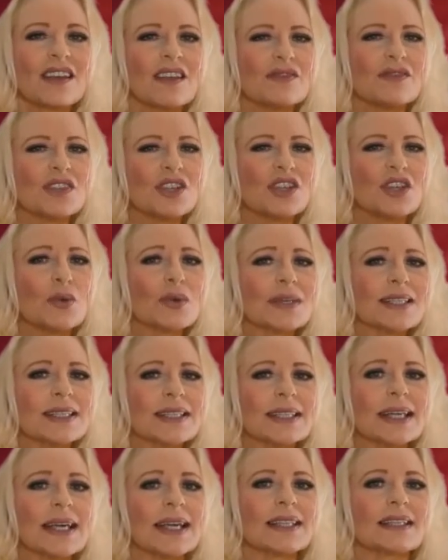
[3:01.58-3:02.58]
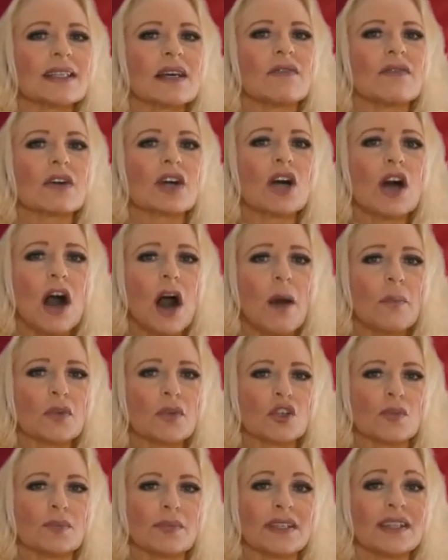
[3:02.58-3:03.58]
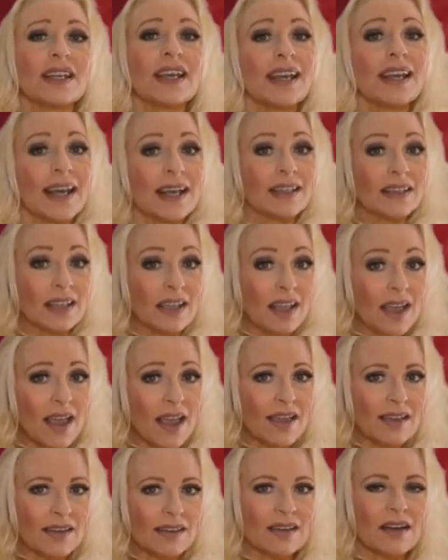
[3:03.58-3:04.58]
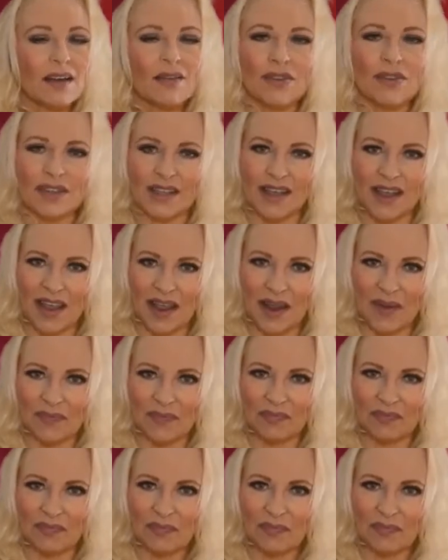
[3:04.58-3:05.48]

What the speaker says: gives you a sense of accomplishment at the end of the day.